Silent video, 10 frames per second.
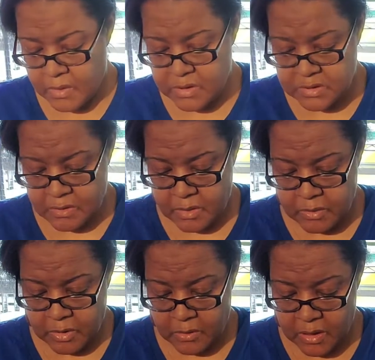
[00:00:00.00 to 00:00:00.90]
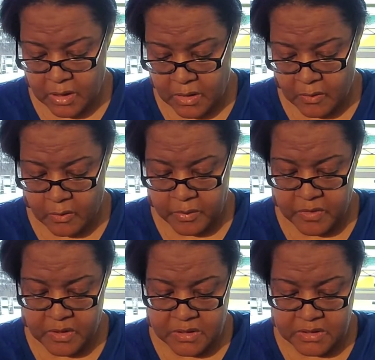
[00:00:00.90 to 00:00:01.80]
So let me go ahead and open
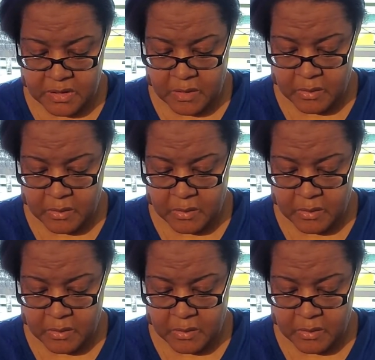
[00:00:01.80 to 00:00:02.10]
this up.